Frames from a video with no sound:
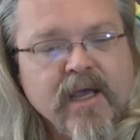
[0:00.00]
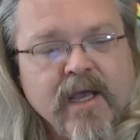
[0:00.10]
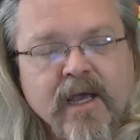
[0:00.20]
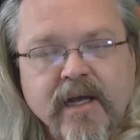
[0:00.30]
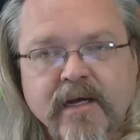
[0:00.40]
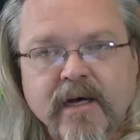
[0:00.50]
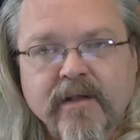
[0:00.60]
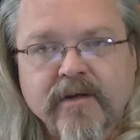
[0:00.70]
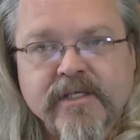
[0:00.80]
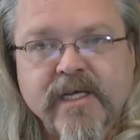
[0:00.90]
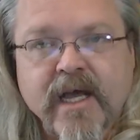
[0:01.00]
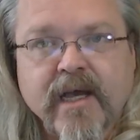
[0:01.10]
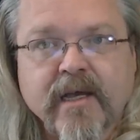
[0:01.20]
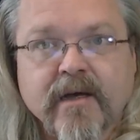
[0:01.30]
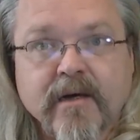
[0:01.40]
And uh, they're
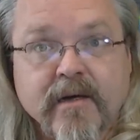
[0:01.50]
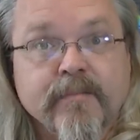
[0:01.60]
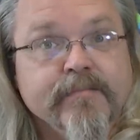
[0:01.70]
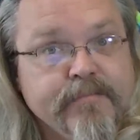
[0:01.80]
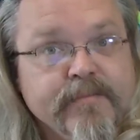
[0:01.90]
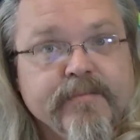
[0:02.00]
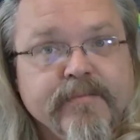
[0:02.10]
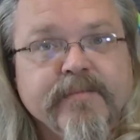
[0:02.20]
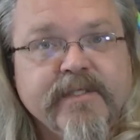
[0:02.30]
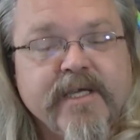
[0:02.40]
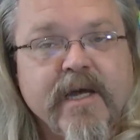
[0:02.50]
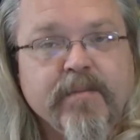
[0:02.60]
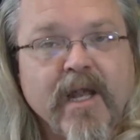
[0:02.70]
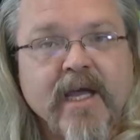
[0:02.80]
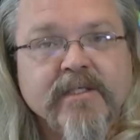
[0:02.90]
saying um, 10
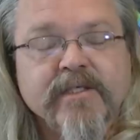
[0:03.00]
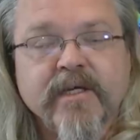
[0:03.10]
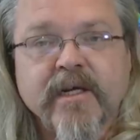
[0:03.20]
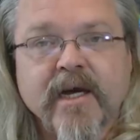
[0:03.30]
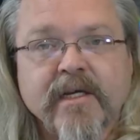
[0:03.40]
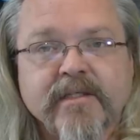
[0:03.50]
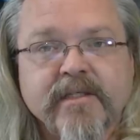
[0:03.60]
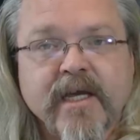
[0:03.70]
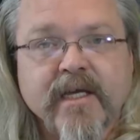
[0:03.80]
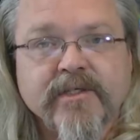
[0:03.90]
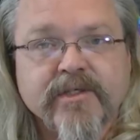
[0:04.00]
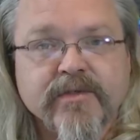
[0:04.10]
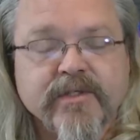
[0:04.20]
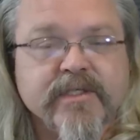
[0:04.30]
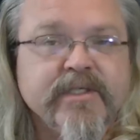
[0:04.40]
plants in the United States
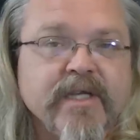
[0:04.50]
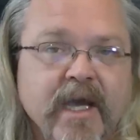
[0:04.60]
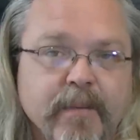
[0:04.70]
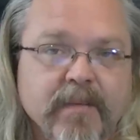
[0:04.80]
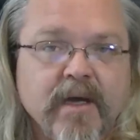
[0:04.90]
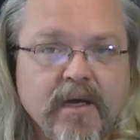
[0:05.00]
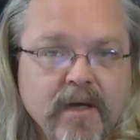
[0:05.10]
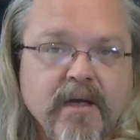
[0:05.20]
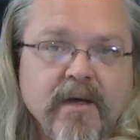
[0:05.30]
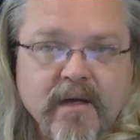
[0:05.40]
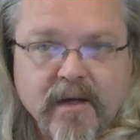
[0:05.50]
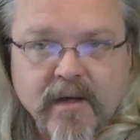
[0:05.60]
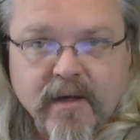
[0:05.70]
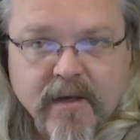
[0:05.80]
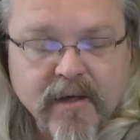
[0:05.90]
use the same,
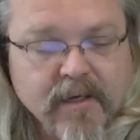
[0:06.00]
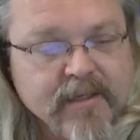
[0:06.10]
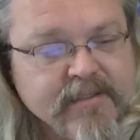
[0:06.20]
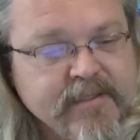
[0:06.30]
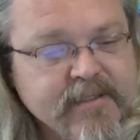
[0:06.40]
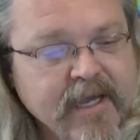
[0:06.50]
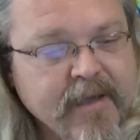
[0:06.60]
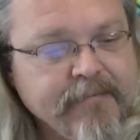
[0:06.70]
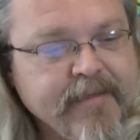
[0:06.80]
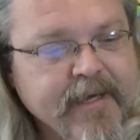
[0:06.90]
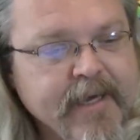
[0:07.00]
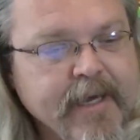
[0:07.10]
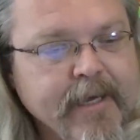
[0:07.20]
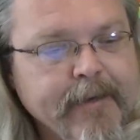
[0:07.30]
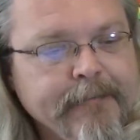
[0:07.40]
same
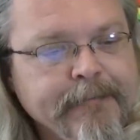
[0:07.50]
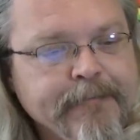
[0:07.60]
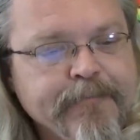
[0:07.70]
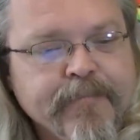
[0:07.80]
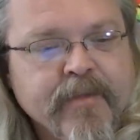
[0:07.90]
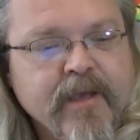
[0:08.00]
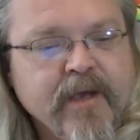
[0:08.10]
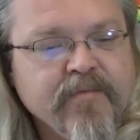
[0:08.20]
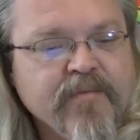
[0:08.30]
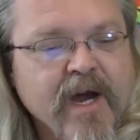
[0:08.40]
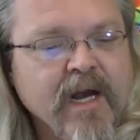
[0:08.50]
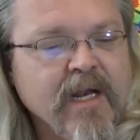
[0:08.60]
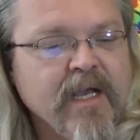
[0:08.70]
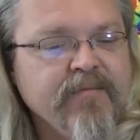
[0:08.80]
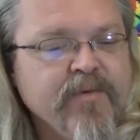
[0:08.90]
thing. And
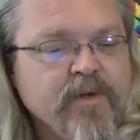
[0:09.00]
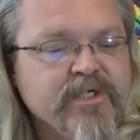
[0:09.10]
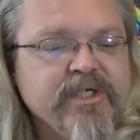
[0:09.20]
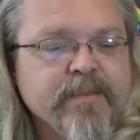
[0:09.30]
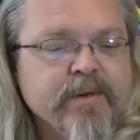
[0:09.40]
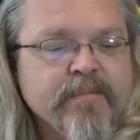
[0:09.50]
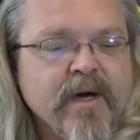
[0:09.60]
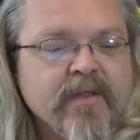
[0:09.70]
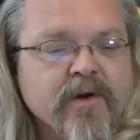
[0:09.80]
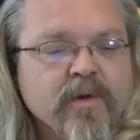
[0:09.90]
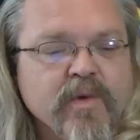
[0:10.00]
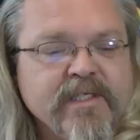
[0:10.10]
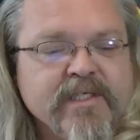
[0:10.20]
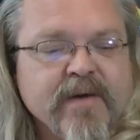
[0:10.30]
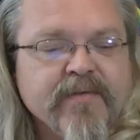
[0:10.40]
finally, Fukushima mother, we
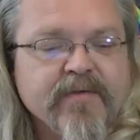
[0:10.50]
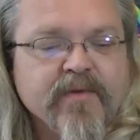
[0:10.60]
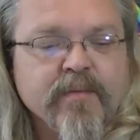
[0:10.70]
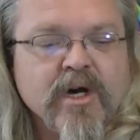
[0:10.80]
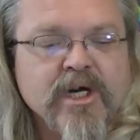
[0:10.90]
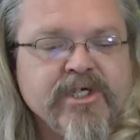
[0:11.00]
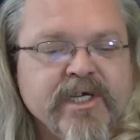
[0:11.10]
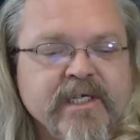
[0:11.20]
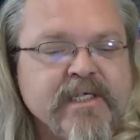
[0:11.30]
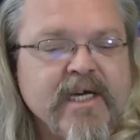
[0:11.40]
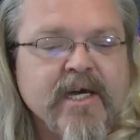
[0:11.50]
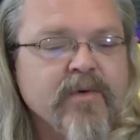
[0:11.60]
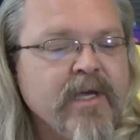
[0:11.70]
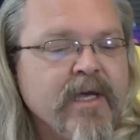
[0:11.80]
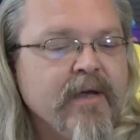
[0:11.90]
suffered from nausea and
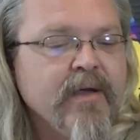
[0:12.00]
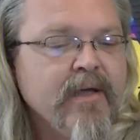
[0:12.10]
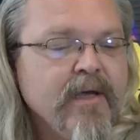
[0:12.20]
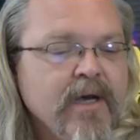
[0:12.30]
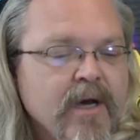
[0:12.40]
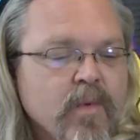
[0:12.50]
diarrhea. I